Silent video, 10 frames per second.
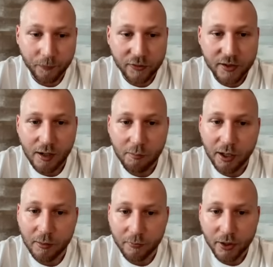TIA
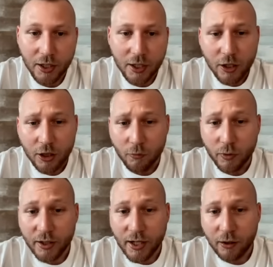pump.
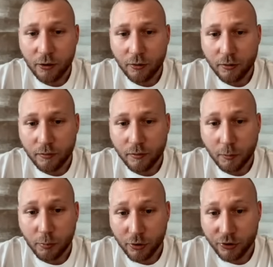We're now
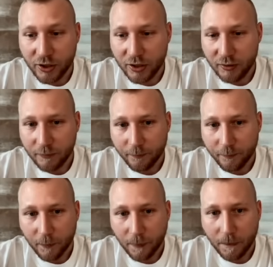approaching,
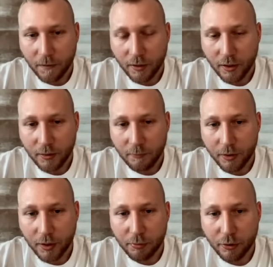
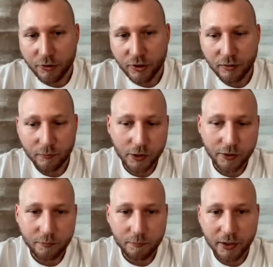well,
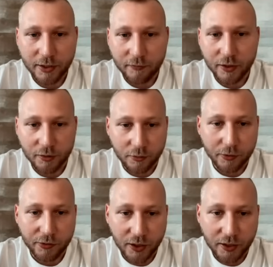not break even, I don't want
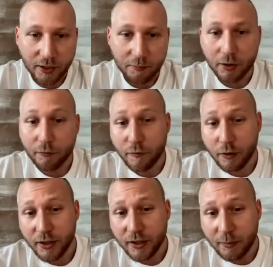to say that, but
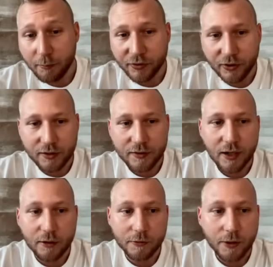49%
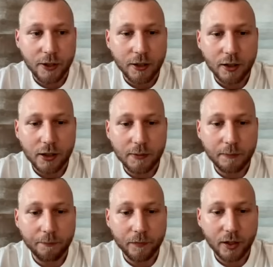down.
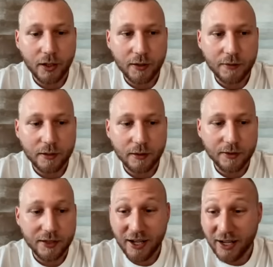And
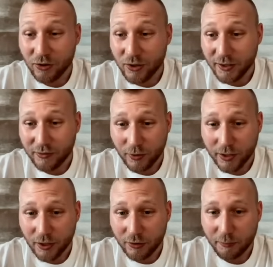TIA actually is right
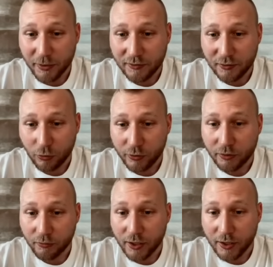now the biggest holding,
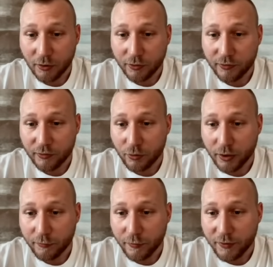right? I got
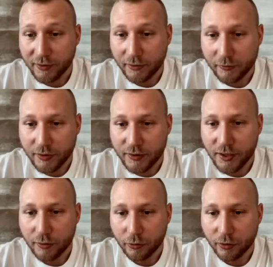257
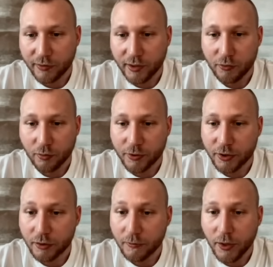TIA tokens airdropped
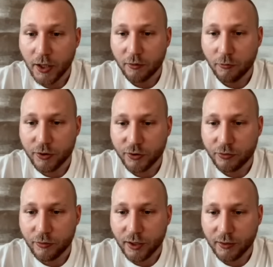here, which is
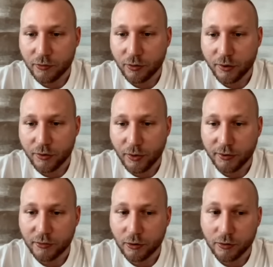$2,200
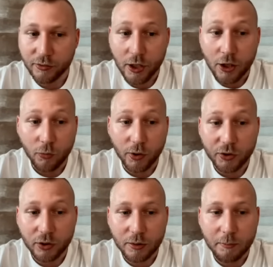US. We also
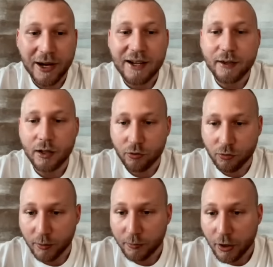got the Pyth
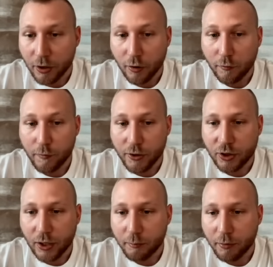airdrop, of which
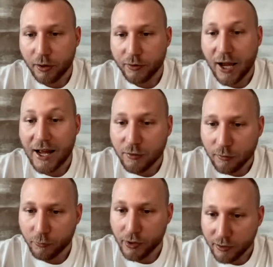I bought
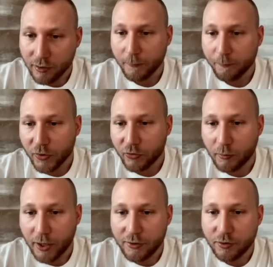Atom with. So
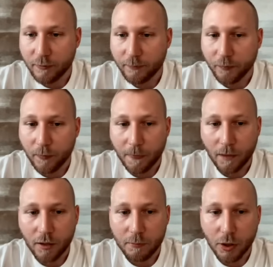my Atom
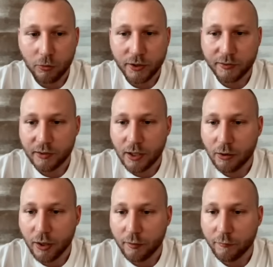holdings now
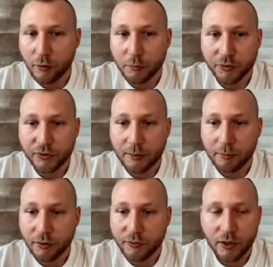have almost
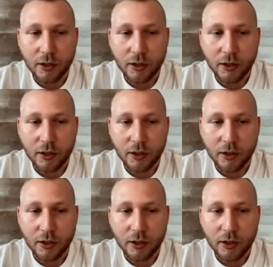doubled.